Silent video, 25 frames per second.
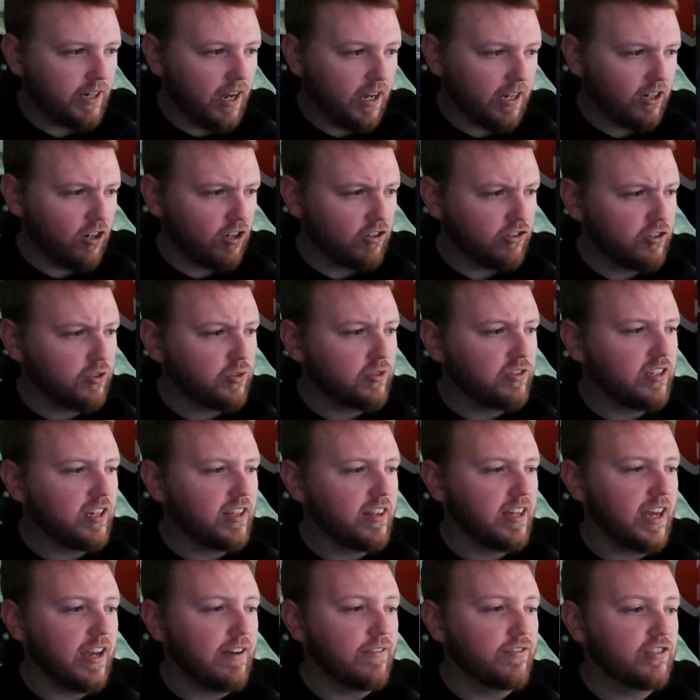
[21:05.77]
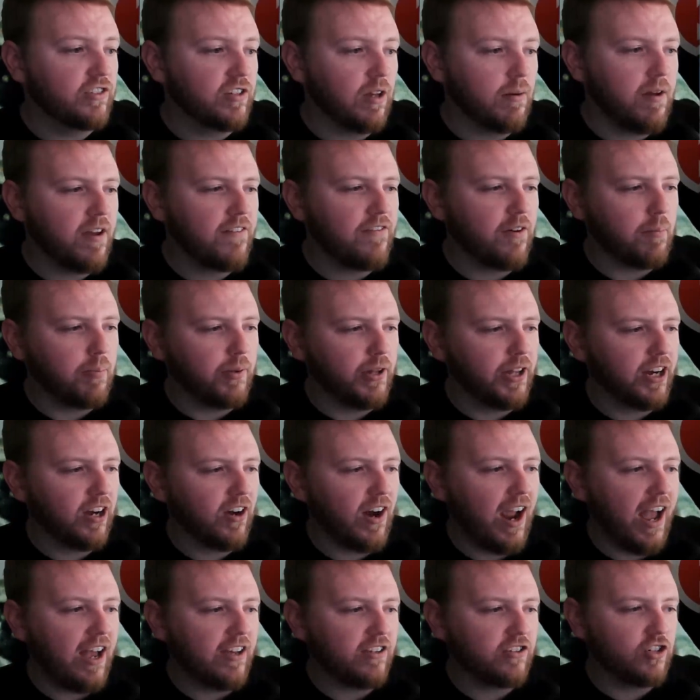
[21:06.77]
I could also see that if a player
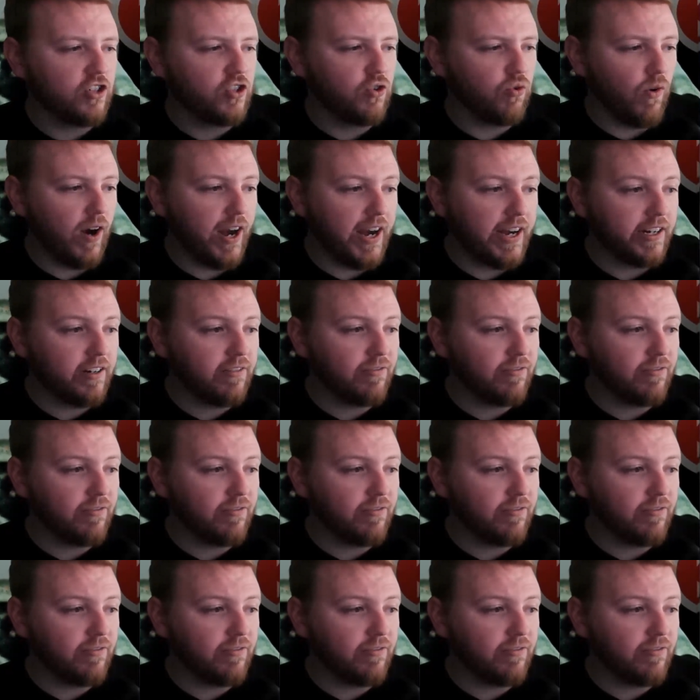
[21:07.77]
has drained